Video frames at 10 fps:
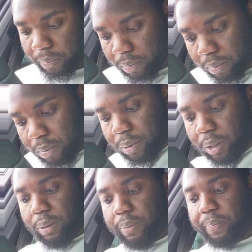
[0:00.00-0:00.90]

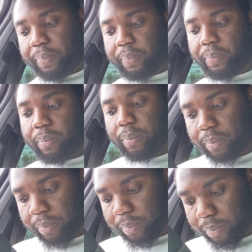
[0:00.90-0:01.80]

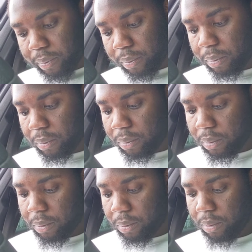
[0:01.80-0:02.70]

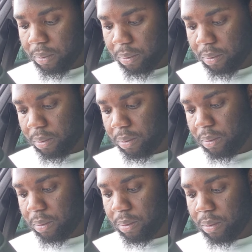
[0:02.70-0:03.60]

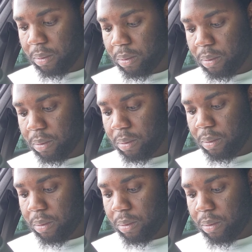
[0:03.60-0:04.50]

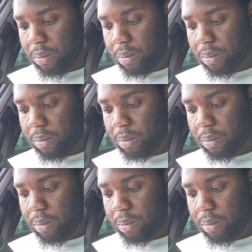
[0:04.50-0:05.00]
[no speech]